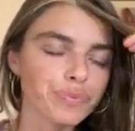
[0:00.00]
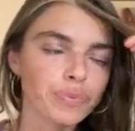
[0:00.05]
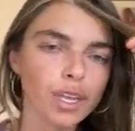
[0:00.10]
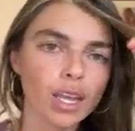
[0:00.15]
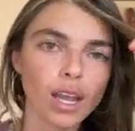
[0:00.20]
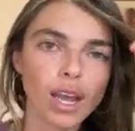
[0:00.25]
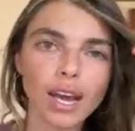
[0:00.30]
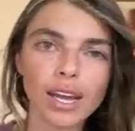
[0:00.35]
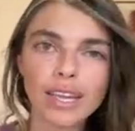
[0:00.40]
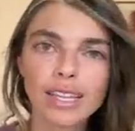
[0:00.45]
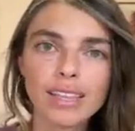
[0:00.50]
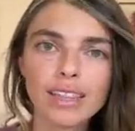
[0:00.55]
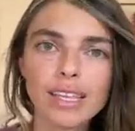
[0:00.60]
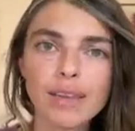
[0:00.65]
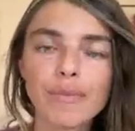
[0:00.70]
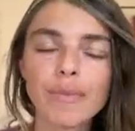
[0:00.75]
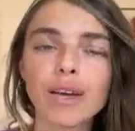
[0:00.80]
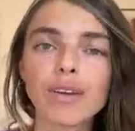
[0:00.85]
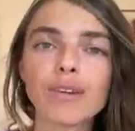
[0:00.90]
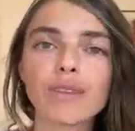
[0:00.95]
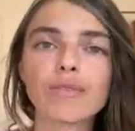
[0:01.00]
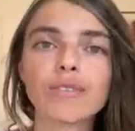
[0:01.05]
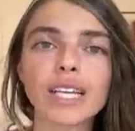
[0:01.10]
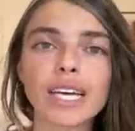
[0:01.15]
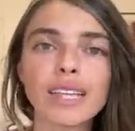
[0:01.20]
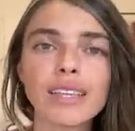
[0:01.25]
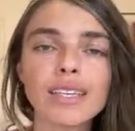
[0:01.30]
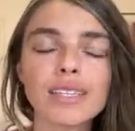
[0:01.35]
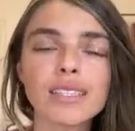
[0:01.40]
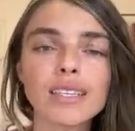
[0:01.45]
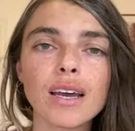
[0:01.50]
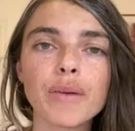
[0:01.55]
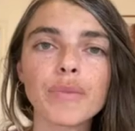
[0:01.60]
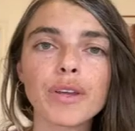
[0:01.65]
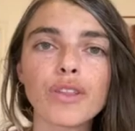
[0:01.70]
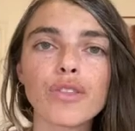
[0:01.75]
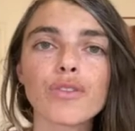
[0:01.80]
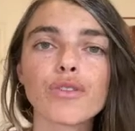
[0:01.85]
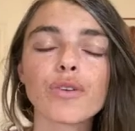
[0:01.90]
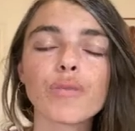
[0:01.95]
cutting the amount of light that's
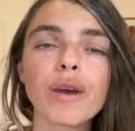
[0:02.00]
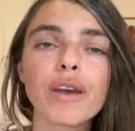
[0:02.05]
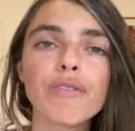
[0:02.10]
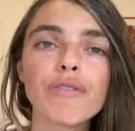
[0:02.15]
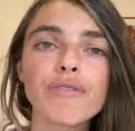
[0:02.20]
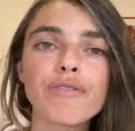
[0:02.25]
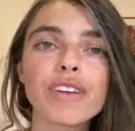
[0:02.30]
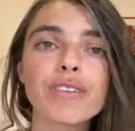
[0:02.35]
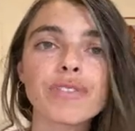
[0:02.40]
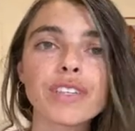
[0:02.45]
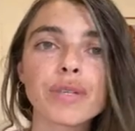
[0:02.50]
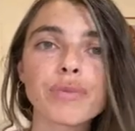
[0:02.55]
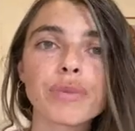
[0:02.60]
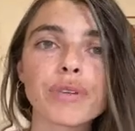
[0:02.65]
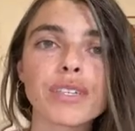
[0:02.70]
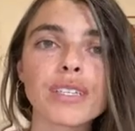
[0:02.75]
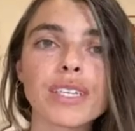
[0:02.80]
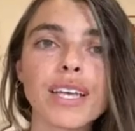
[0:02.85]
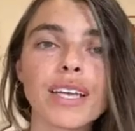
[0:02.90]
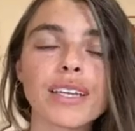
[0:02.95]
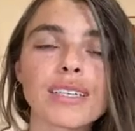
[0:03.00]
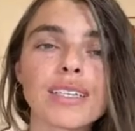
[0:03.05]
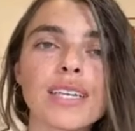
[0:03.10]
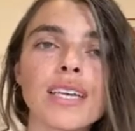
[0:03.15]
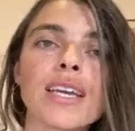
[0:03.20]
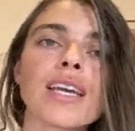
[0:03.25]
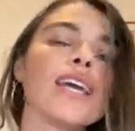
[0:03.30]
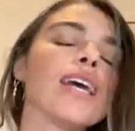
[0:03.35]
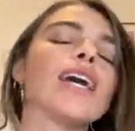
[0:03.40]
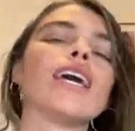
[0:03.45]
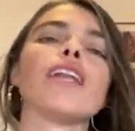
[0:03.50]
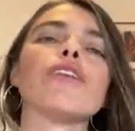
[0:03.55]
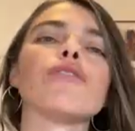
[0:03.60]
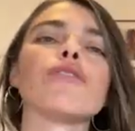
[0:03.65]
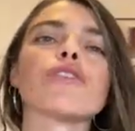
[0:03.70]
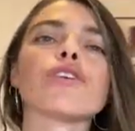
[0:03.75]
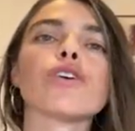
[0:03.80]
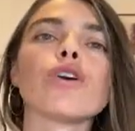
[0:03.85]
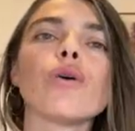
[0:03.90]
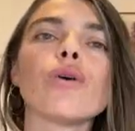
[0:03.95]
coming through by 50%. And if
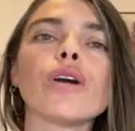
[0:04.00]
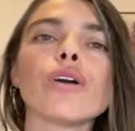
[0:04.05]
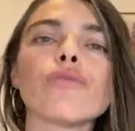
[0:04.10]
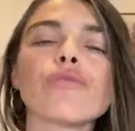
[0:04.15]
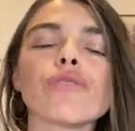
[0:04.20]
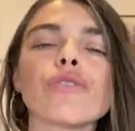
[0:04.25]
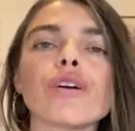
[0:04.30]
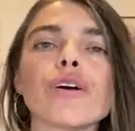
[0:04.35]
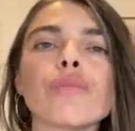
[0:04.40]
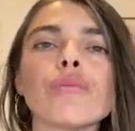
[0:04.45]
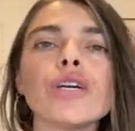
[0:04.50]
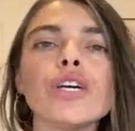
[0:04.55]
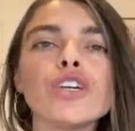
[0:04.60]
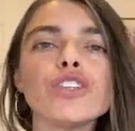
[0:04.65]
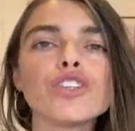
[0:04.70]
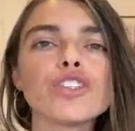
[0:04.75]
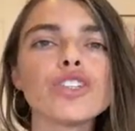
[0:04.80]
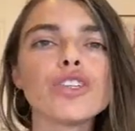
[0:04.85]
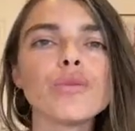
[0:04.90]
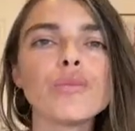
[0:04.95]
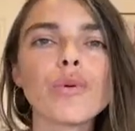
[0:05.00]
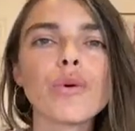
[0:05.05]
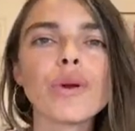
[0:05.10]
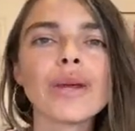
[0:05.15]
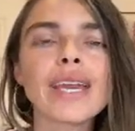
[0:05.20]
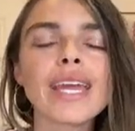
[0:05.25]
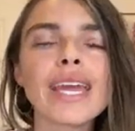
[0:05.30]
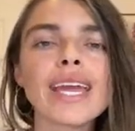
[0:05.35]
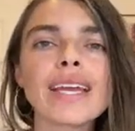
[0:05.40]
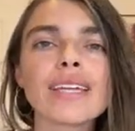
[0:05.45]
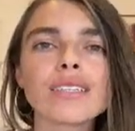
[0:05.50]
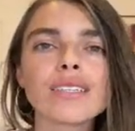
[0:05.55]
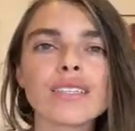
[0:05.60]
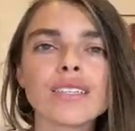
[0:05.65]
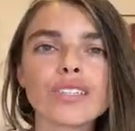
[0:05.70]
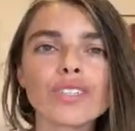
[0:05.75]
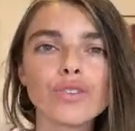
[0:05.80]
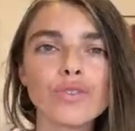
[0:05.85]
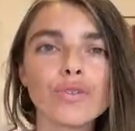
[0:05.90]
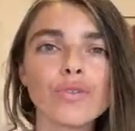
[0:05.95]
you're going from 2.8
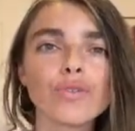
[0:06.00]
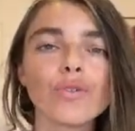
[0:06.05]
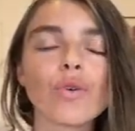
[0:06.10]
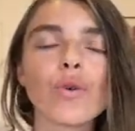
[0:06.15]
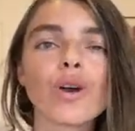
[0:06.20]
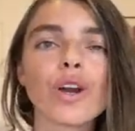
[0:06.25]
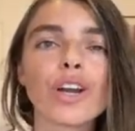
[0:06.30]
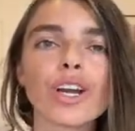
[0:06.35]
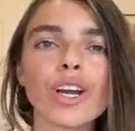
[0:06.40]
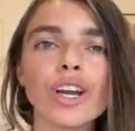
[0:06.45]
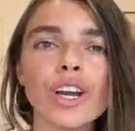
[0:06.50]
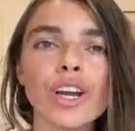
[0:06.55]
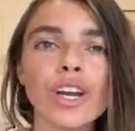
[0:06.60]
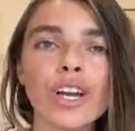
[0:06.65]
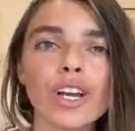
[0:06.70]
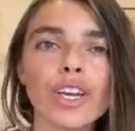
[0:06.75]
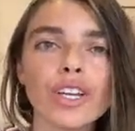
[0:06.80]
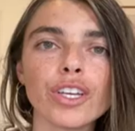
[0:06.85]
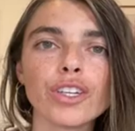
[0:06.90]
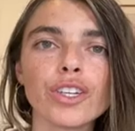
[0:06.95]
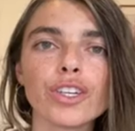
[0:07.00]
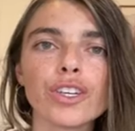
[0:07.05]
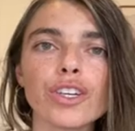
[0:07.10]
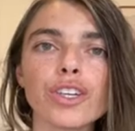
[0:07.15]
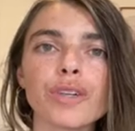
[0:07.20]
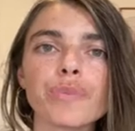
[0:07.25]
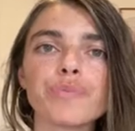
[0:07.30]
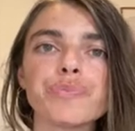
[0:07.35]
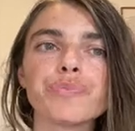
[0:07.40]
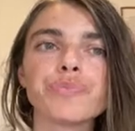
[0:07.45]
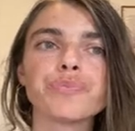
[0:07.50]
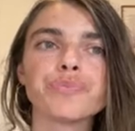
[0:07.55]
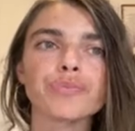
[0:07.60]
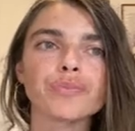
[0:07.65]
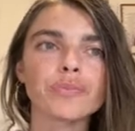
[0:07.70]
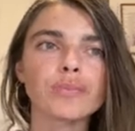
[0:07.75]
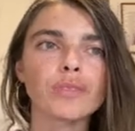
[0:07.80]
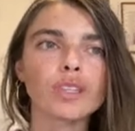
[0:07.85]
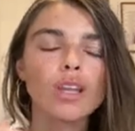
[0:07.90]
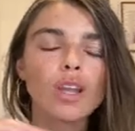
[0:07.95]
to 4, you're
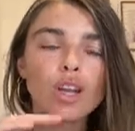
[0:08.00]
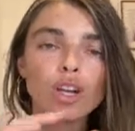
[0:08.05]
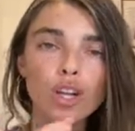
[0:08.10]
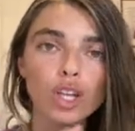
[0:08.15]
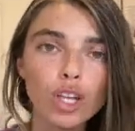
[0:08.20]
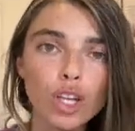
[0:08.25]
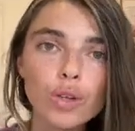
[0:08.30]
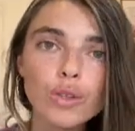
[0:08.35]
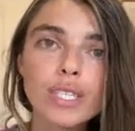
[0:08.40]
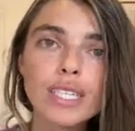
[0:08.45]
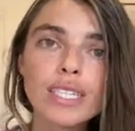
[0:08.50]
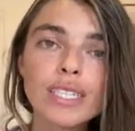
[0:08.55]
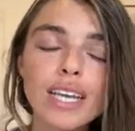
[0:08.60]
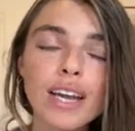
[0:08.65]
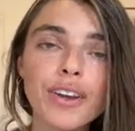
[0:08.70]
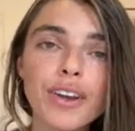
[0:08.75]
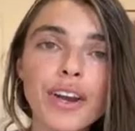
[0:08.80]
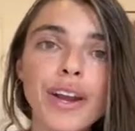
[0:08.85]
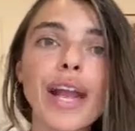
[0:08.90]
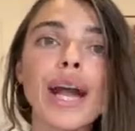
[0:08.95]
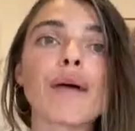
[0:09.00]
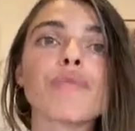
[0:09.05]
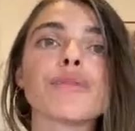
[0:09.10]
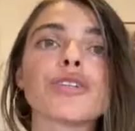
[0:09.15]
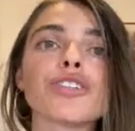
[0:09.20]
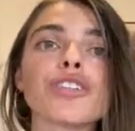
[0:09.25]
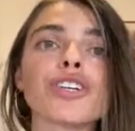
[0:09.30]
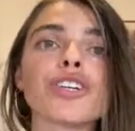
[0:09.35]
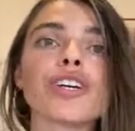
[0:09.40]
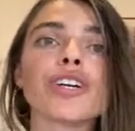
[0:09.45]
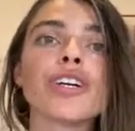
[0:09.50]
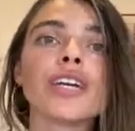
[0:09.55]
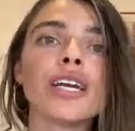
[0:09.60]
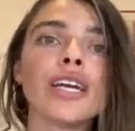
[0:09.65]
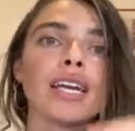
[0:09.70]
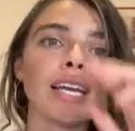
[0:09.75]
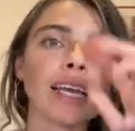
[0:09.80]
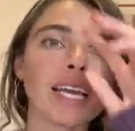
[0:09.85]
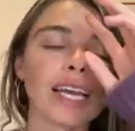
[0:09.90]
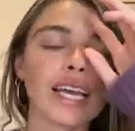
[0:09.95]
closing down your aperture,
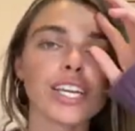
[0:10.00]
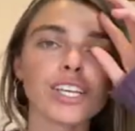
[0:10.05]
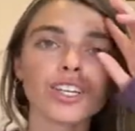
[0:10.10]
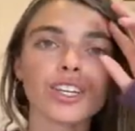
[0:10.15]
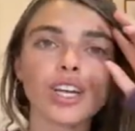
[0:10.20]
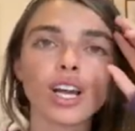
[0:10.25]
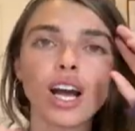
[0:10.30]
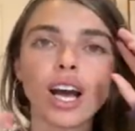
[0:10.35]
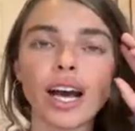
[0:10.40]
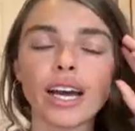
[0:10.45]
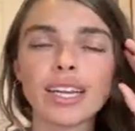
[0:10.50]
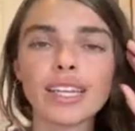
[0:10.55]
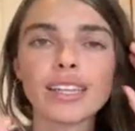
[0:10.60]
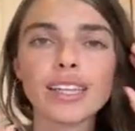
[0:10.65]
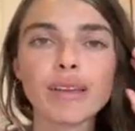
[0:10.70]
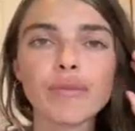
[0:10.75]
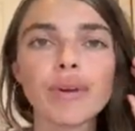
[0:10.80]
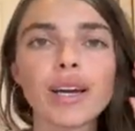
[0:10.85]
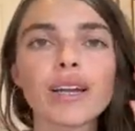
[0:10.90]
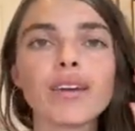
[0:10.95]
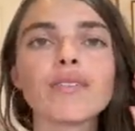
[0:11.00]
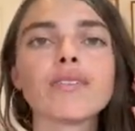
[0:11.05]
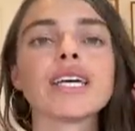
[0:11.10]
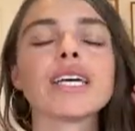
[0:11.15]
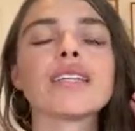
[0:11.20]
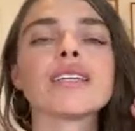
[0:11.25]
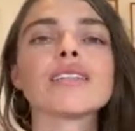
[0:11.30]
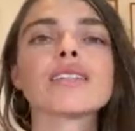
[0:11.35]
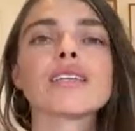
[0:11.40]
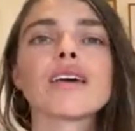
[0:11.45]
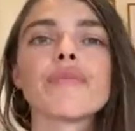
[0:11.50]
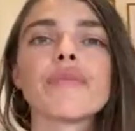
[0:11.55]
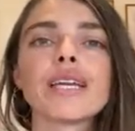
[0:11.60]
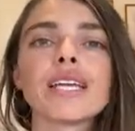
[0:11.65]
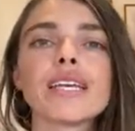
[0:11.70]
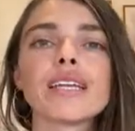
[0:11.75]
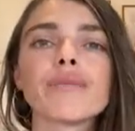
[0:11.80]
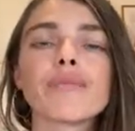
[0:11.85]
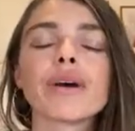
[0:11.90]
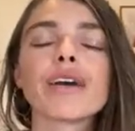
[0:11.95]
and you're cutting the amount of light that's
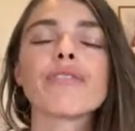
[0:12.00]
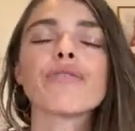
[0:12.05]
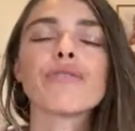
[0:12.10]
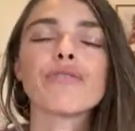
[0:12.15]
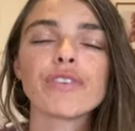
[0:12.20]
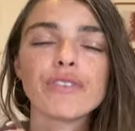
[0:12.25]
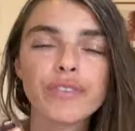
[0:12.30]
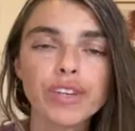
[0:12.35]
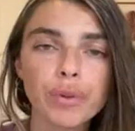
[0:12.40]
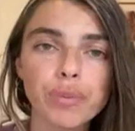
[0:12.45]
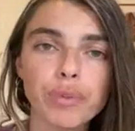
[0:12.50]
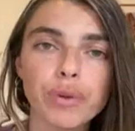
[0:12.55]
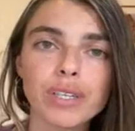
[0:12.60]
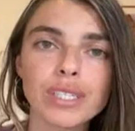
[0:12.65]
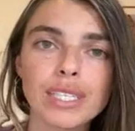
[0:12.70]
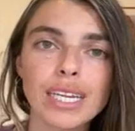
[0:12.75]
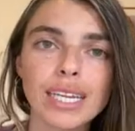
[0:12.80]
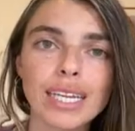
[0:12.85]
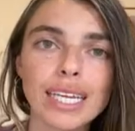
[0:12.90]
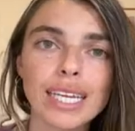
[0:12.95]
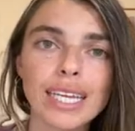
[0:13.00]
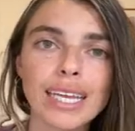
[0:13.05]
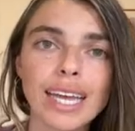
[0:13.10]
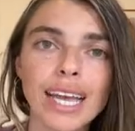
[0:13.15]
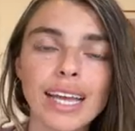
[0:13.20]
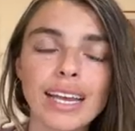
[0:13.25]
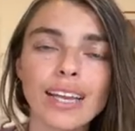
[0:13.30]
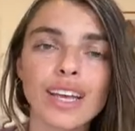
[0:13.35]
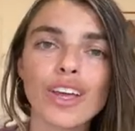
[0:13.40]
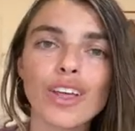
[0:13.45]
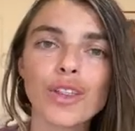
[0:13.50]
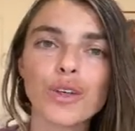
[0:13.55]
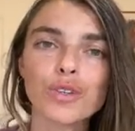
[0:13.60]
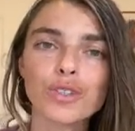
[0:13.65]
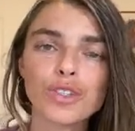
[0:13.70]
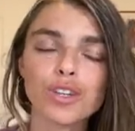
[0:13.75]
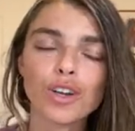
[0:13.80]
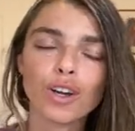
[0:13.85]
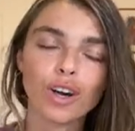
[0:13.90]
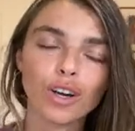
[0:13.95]
coming in by 50% again.
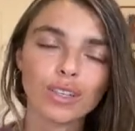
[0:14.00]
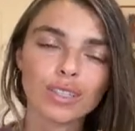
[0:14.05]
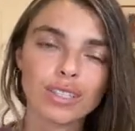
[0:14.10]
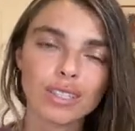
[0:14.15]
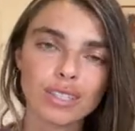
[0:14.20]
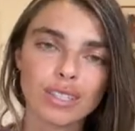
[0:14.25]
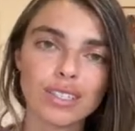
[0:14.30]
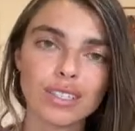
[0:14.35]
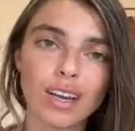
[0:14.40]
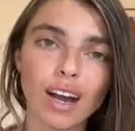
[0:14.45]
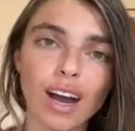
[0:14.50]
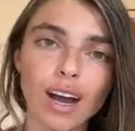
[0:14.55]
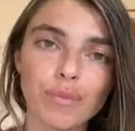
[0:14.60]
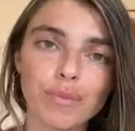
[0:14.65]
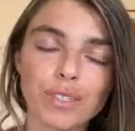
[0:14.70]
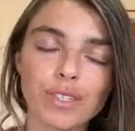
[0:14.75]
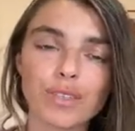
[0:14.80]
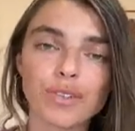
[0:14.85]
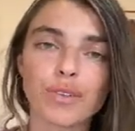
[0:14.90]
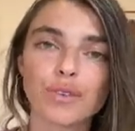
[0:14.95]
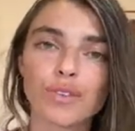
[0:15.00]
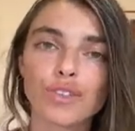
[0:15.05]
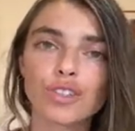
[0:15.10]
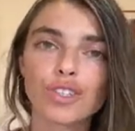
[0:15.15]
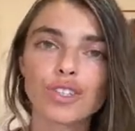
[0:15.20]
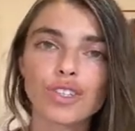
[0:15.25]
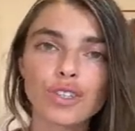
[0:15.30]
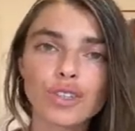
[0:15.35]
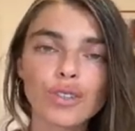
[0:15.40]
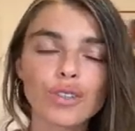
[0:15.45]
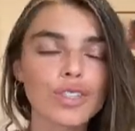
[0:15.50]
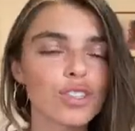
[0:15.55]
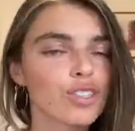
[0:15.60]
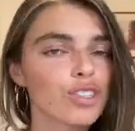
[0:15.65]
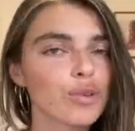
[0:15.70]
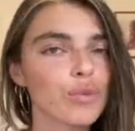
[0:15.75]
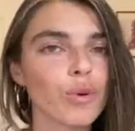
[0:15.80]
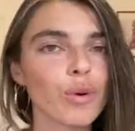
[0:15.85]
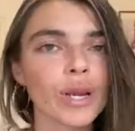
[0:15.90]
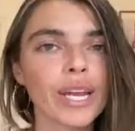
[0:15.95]
Those are called stops. So 2 to
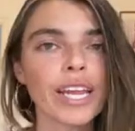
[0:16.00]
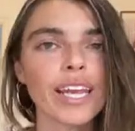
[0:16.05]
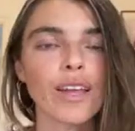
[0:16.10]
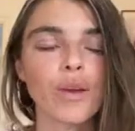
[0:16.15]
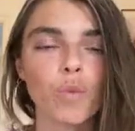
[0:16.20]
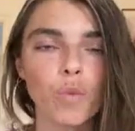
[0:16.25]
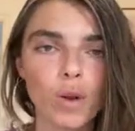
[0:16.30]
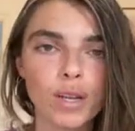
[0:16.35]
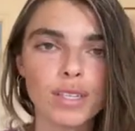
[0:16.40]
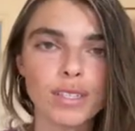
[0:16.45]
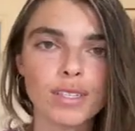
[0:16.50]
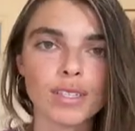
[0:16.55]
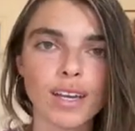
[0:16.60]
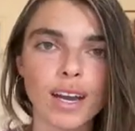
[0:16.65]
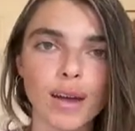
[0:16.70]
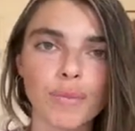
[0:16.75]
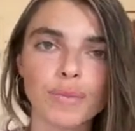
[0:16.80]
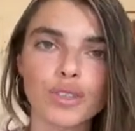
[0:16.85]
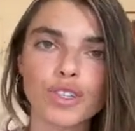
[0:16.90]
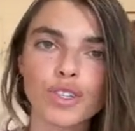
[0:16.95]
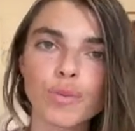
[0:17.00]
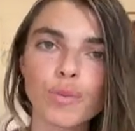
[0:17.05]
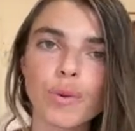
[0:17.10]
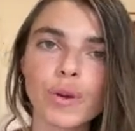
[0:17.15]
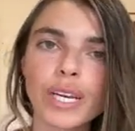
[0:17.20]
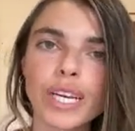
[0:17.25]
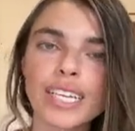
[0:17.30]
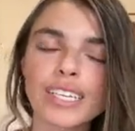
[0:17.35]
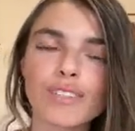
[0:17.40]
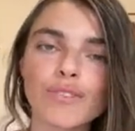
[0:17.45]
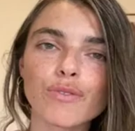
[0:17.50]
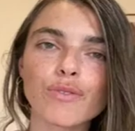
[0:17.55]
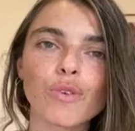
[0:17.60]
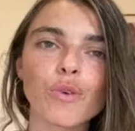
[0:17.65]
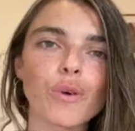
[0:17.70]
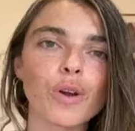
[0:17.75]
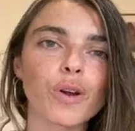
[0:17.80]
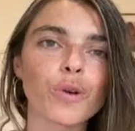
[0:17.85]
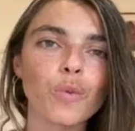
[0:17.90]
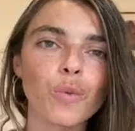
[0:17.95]
2.8, one stop. 2.8 to
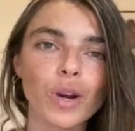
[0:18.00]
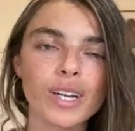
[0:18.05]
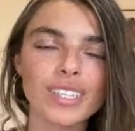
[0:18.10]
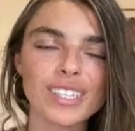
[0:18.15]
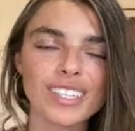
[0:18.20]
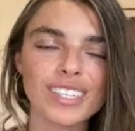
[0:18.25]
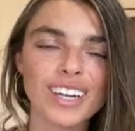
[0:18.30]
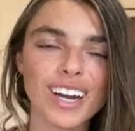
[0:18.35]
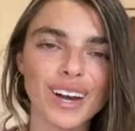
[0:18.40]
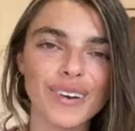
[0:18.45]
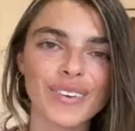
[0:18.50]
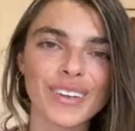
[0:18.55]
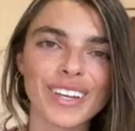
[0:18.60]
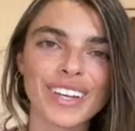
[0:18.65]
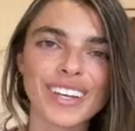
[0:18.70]
4, one stop.